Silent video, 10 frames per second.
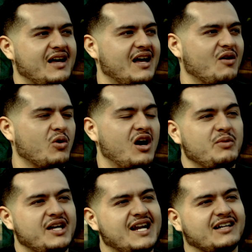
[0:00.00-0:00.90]
and we're all
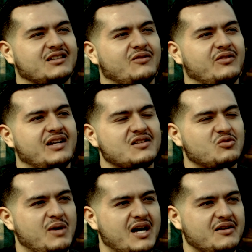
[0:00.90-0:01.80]
being active, and that's
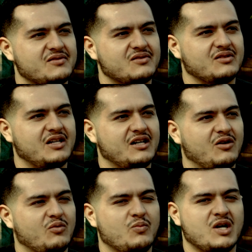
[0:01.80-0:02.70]
what matters.
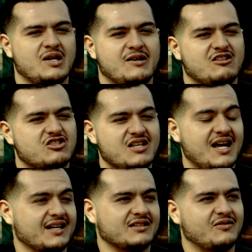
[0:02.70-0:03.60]
Stay
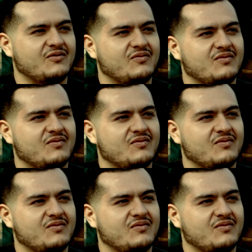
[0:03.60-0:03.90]
active.